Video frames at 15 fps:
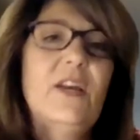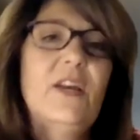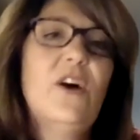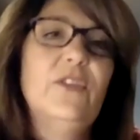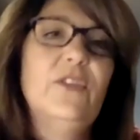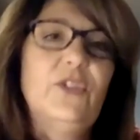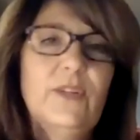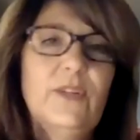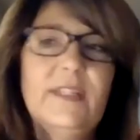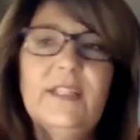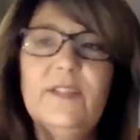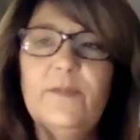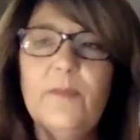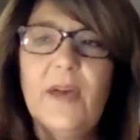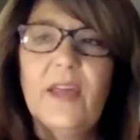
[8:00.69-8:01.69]
on the joints
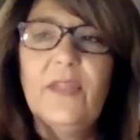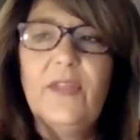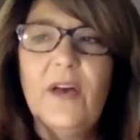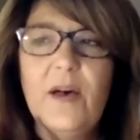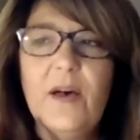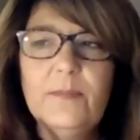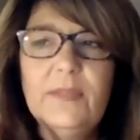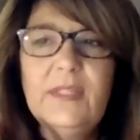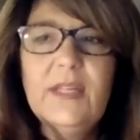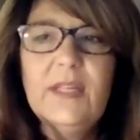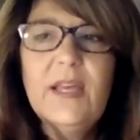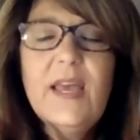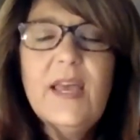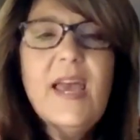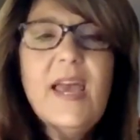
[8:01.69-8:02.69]
of my thumbs.
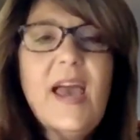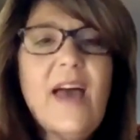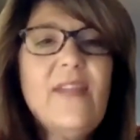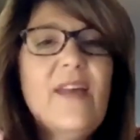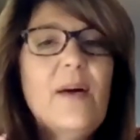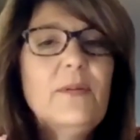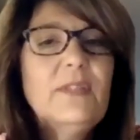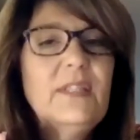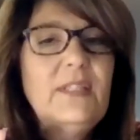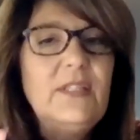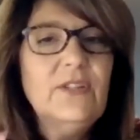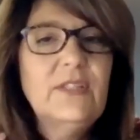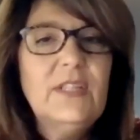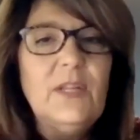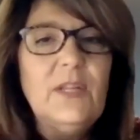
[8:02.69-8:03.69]
And that was
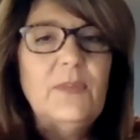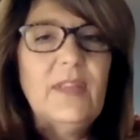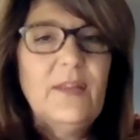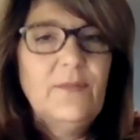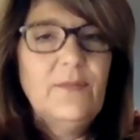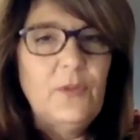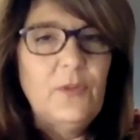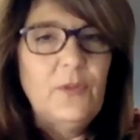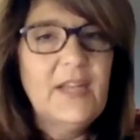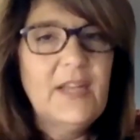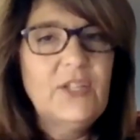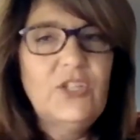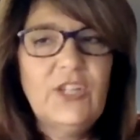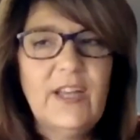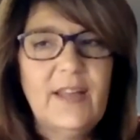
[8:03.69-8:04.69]
associated with
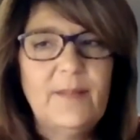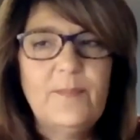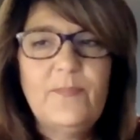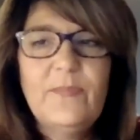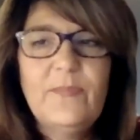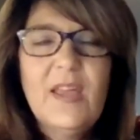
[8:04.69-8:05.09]
inflammation.